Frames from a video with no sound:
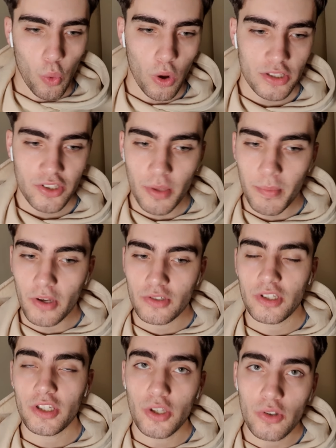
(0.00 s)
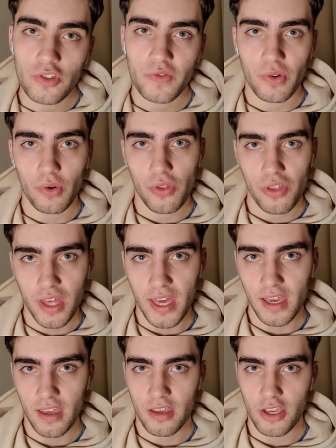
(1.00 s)
What's the most useful
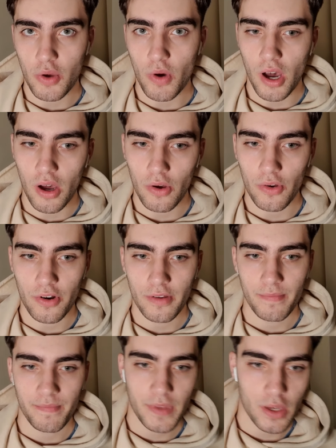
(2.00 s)
thing you own?